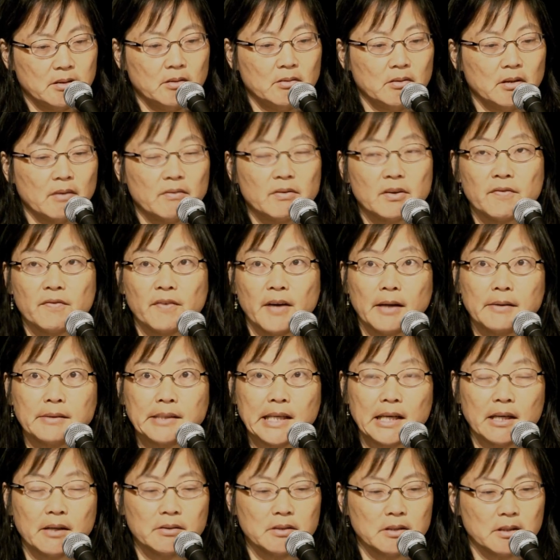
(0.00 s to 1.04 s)
You never found
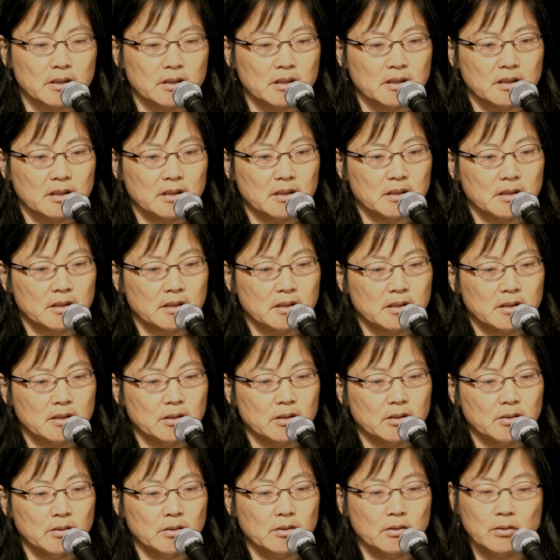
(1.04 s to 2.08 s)
out?
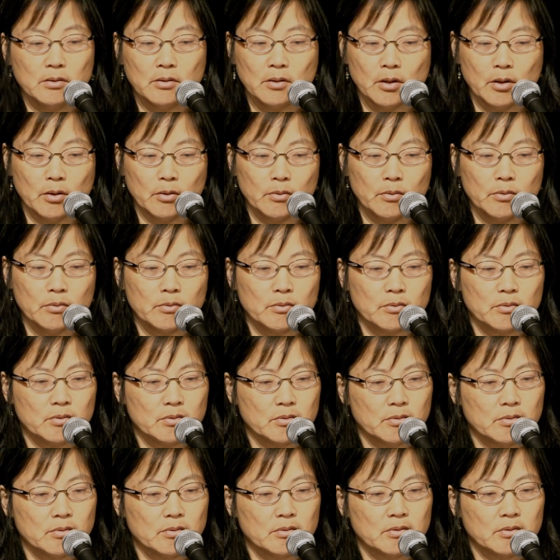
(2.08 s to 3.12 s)
No.
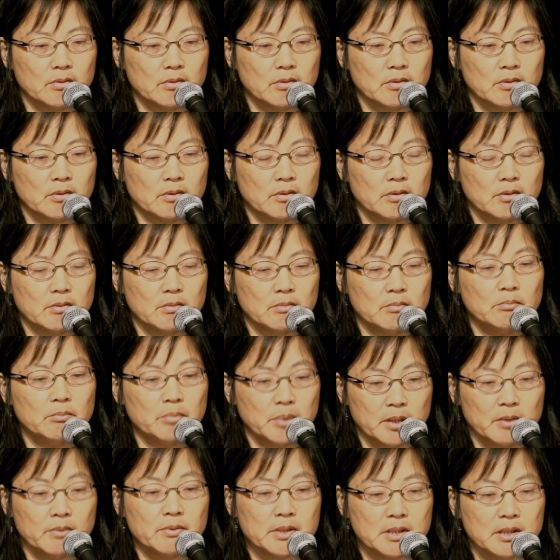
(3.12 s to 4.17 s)

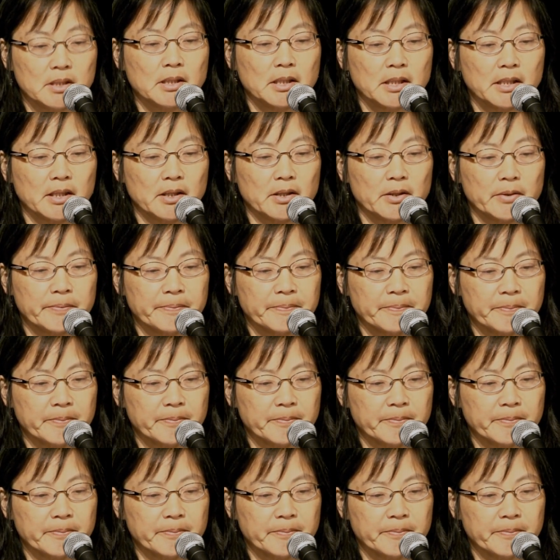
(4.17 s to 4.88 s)
But it was clear.